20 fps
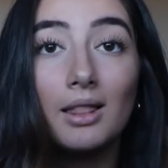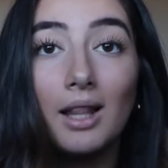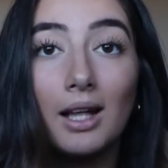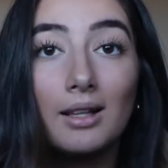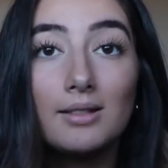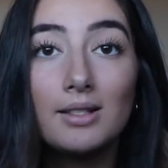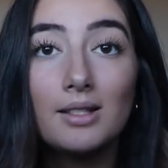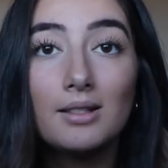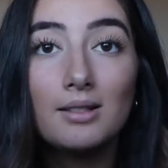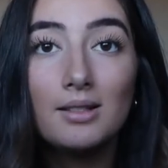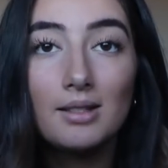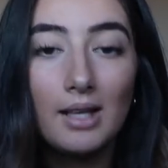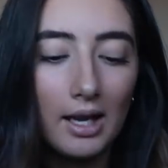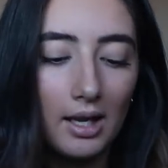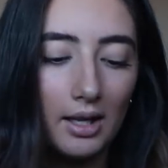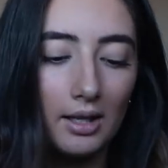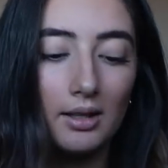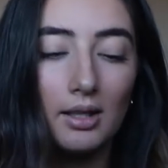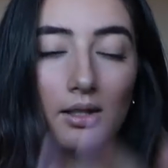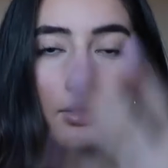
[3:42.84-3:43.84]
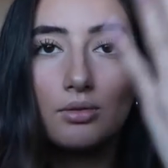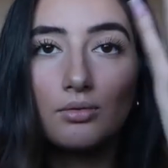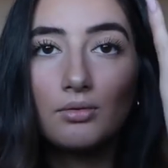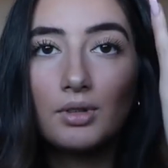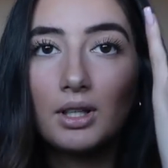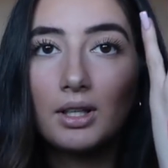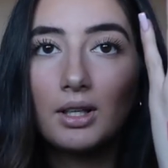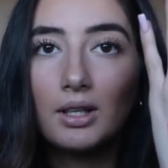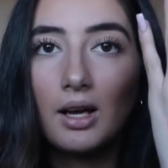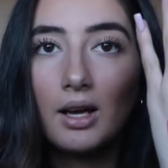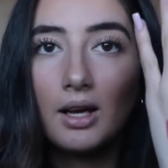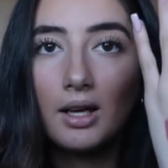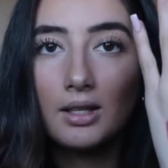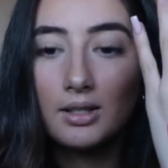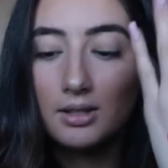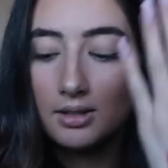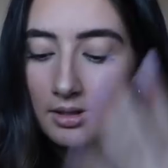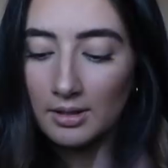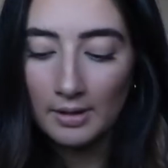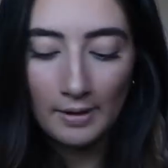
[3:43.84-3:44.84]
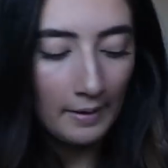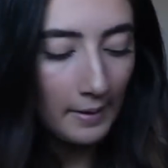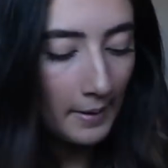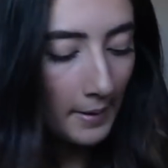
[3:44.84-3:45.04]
that's insane. That's really nice.